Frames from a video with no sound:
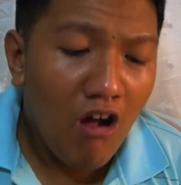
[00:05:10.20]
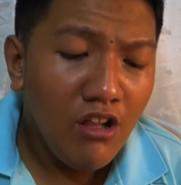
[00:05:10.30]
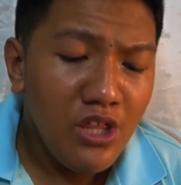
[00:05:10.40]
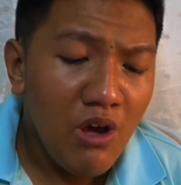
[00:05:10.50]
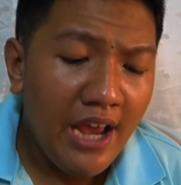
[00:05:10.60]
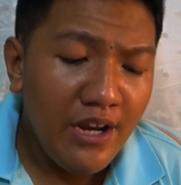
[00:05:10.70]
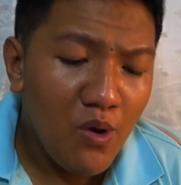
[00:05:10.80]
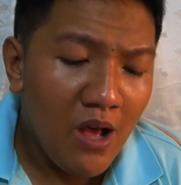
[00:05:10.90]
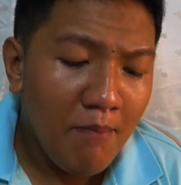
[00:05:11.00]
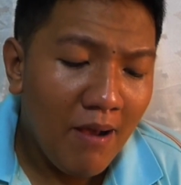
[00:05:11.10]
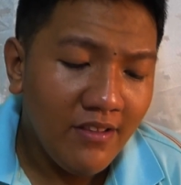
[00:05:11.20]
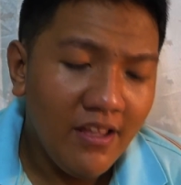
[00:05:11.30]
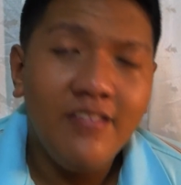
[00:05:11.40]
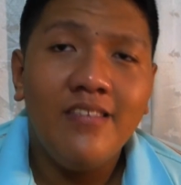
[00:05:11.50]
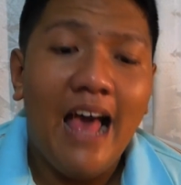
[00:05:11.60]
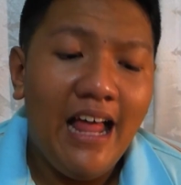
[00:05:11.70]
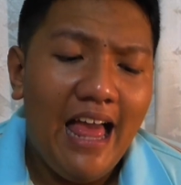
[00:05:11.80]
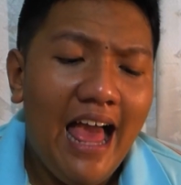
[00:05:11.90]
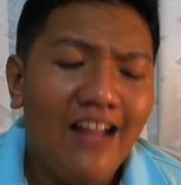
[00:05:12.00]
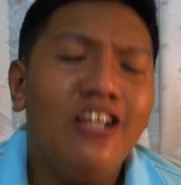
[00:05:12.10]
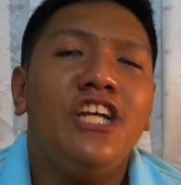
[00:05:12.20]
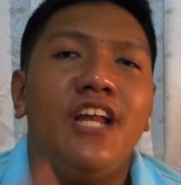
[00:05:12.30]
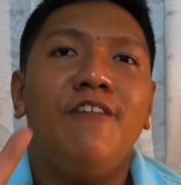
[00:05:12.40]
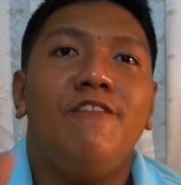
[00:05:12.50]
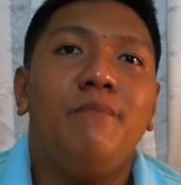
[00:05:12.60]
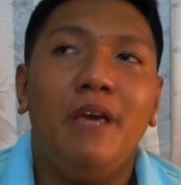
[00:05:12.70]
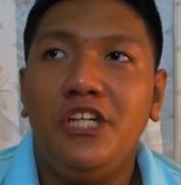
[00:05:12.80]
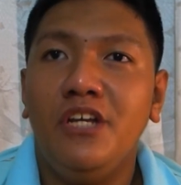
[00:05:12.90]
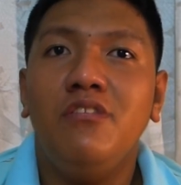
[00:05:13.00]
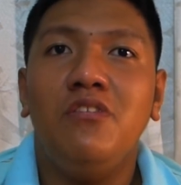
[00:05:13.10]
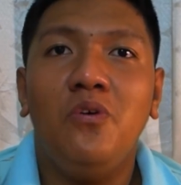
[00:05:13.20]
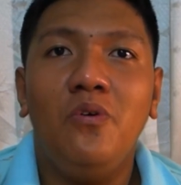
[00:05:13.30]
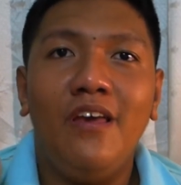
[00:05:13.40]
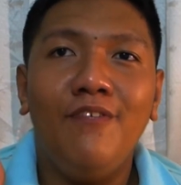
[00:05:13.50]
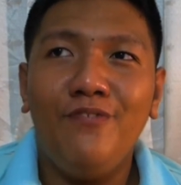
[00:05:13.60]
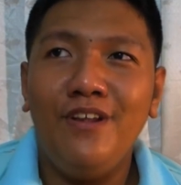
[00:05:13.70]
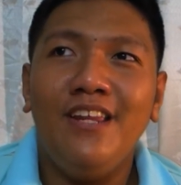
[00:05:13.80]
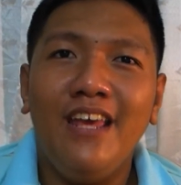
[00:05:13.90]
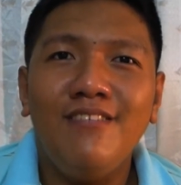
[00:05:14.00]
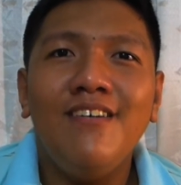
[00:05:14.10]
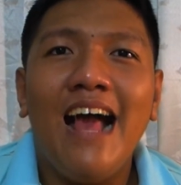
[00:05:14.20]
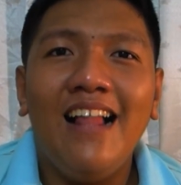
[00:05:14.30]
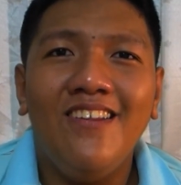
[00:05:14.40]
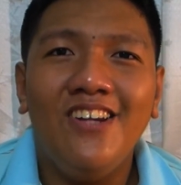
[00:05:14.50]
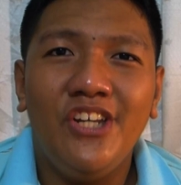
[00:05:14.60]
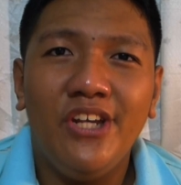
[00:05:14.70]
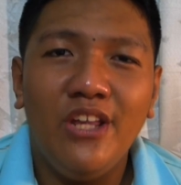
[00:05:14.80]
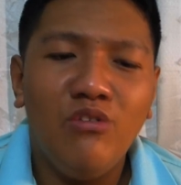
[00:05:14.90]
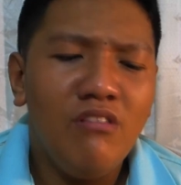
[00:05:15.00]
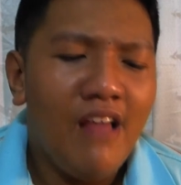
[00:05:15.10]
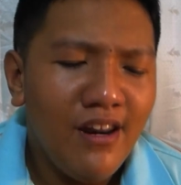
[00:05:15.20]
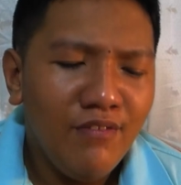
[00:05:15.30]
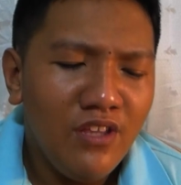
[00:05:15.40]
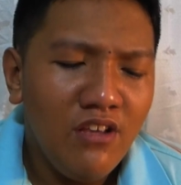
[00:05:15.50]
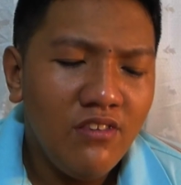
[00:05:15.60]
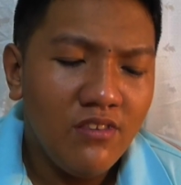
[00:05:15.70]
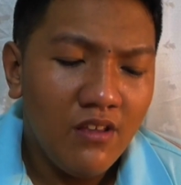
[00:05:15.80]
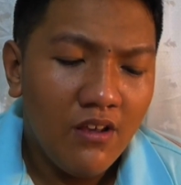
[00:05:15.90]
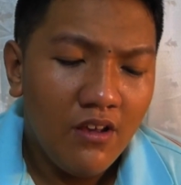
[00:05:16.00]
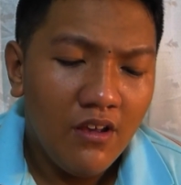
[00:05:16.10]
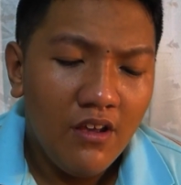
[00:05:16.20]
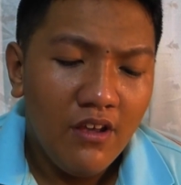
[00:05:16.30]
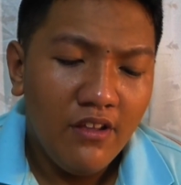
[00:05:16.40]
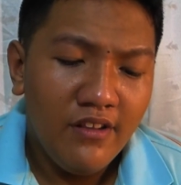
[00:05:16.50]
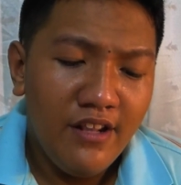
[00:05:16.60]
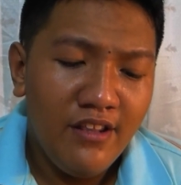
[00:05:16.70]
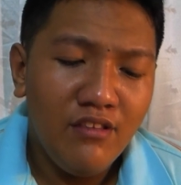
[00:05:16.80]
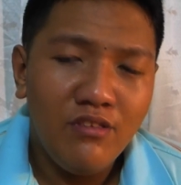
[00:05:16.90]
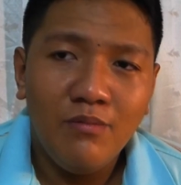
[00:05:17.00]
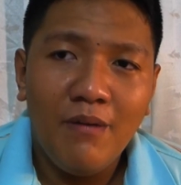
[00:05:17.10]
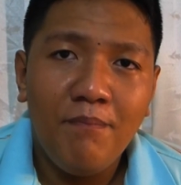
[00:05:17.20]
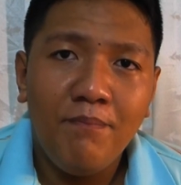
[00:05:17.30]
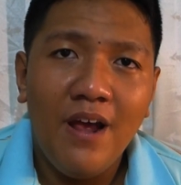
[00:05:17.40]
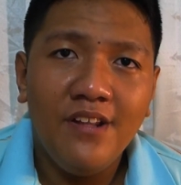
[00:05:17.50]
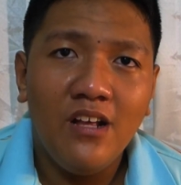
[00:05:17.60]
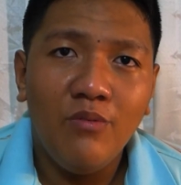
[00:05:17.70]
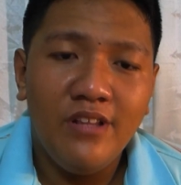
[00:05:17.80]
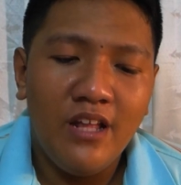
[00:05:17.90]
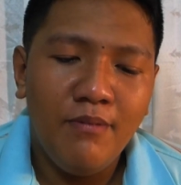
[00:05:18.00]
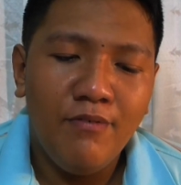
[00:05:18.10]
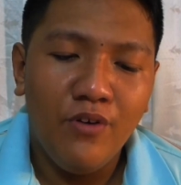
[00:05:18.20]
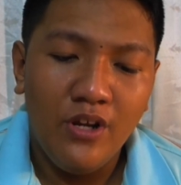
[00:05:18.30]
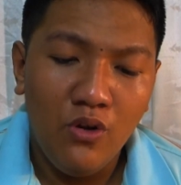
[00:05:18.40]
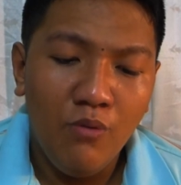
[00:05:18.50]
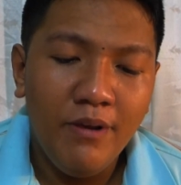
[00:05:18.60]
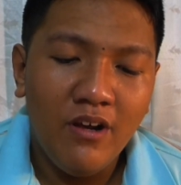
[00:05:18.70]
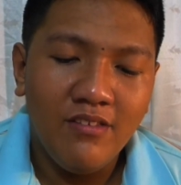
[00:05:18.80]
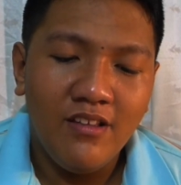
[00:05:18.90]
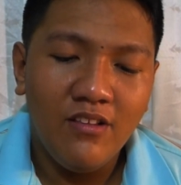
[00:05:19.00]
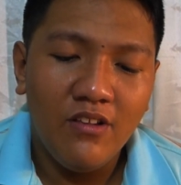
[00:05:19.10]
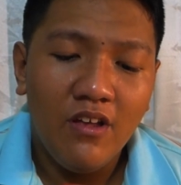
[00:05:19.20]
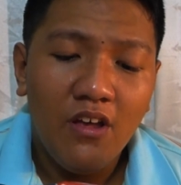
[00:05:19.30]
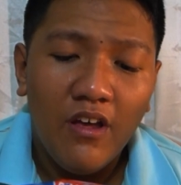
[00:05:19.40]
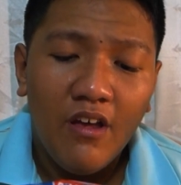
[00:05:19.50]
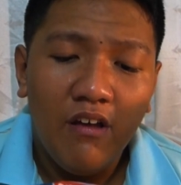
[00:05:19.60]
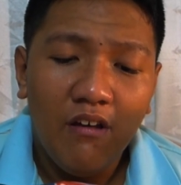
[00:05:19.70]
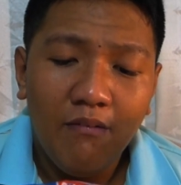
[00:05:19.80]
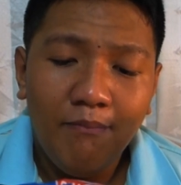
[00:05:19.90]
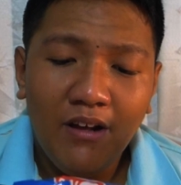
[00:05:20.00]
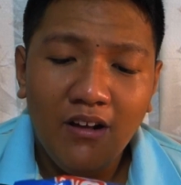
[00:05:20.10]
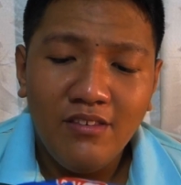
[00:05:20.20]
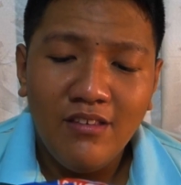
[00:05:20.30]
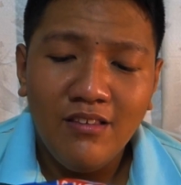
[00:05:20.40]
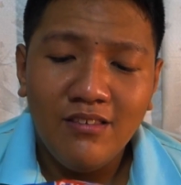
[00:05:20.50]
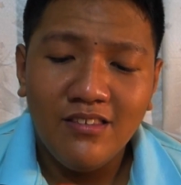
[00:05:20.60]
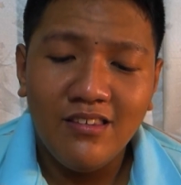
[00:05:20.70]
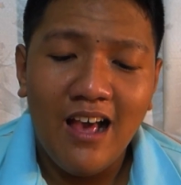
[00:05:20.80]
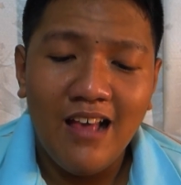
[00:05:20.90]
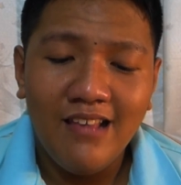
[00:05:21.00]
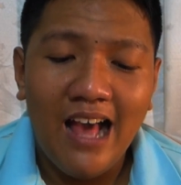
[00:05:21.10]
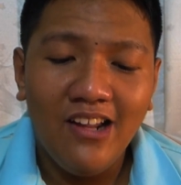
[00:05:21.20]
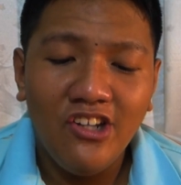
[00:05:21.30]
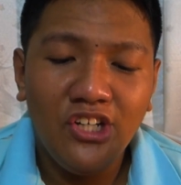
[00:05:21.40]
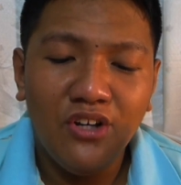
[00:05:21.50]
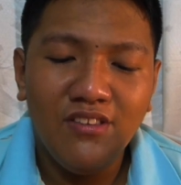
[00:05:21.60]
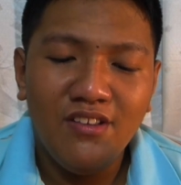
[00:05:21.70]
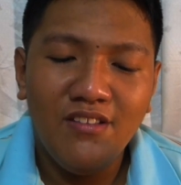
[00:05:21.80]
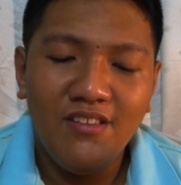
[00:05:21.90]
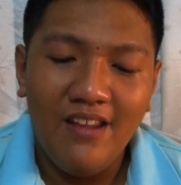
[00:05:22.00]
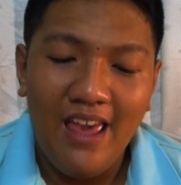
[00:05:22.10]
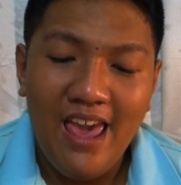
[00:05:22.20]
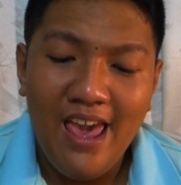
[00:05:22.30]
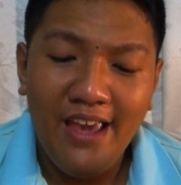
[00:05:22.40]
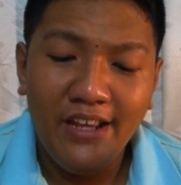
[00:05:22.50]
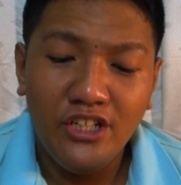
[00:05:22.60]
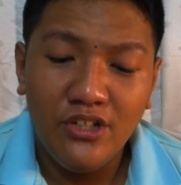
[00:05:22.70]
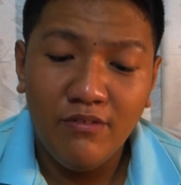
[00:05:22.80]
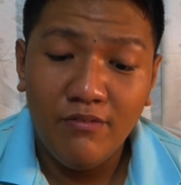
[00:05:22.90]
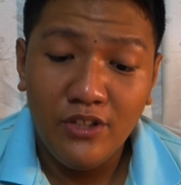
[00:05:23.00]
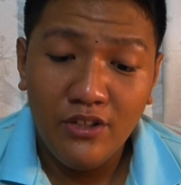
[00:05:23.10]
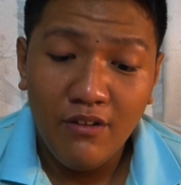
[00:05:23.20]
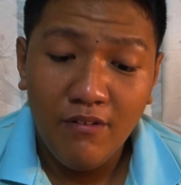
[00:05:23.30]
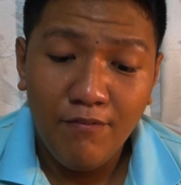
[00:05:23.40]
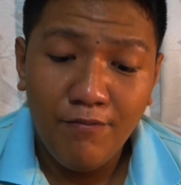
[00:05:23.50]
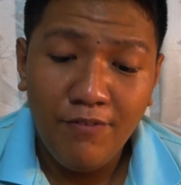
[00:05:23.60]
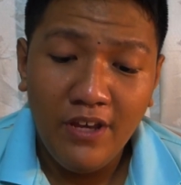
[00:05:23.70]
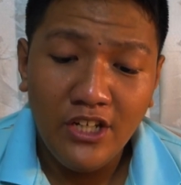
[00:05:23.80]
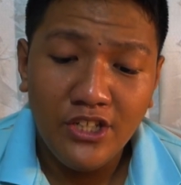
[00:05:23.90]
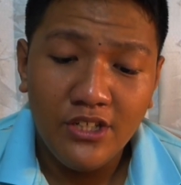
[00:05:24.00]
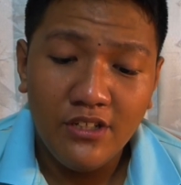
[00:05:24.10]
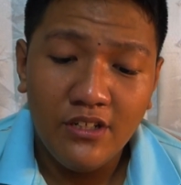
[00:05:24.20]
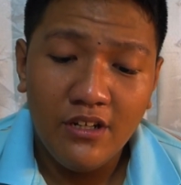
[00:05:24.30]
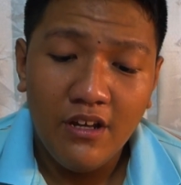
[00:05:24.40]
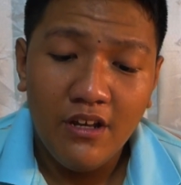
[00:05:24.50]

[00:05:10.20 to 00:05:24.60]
Although I know about its uh, allergen information, so if in case you're allergic into a lot of things, then this product will not be for you because it because this has allergy concerns in egg, fish,